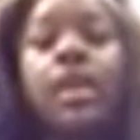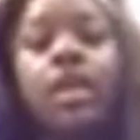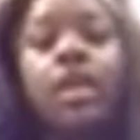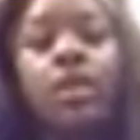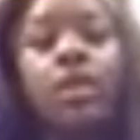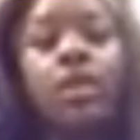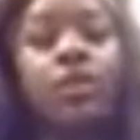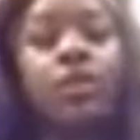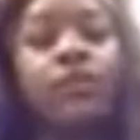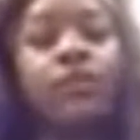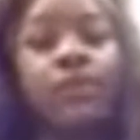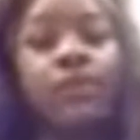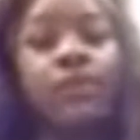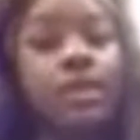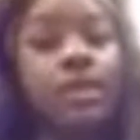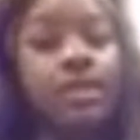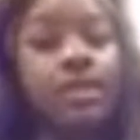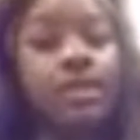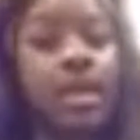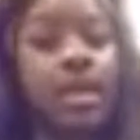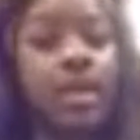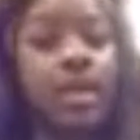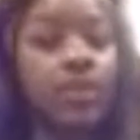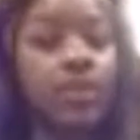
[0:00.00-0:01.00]
And we
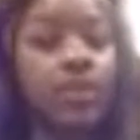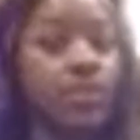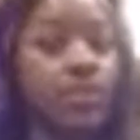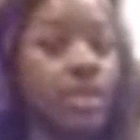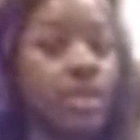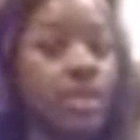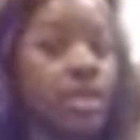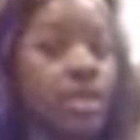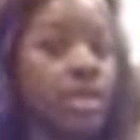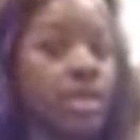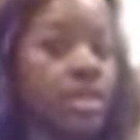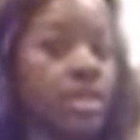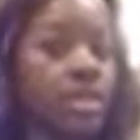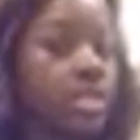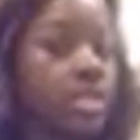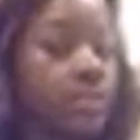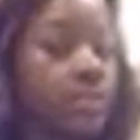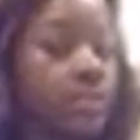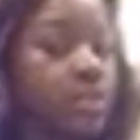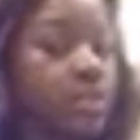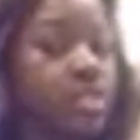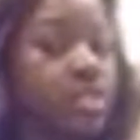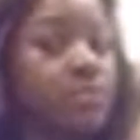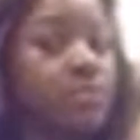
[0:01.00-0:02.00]
found out that it's
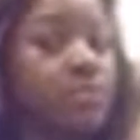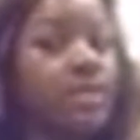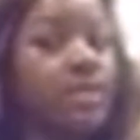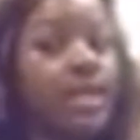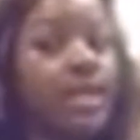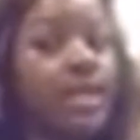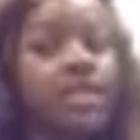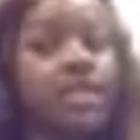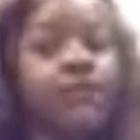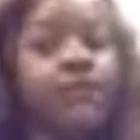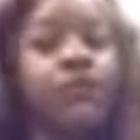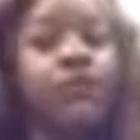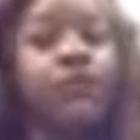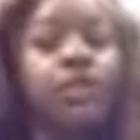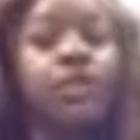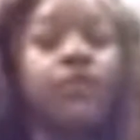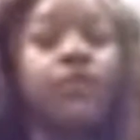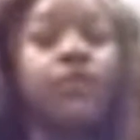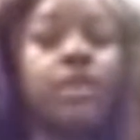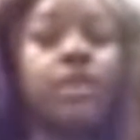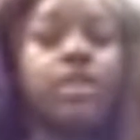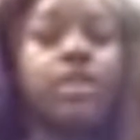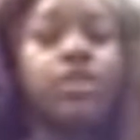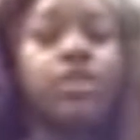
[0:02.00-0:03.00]
supposed to be at a
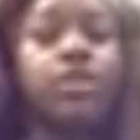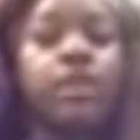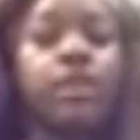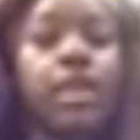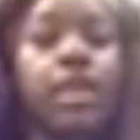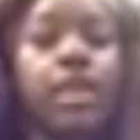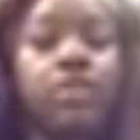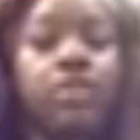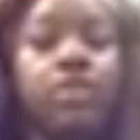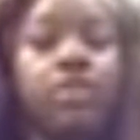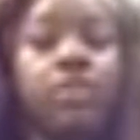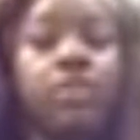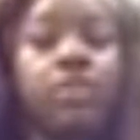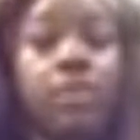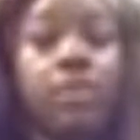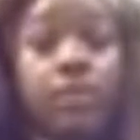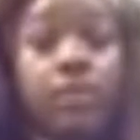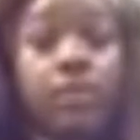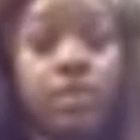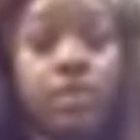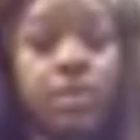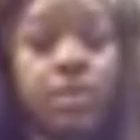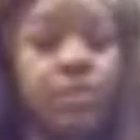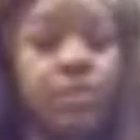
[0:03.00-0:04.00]
45-degree angle. The mirrors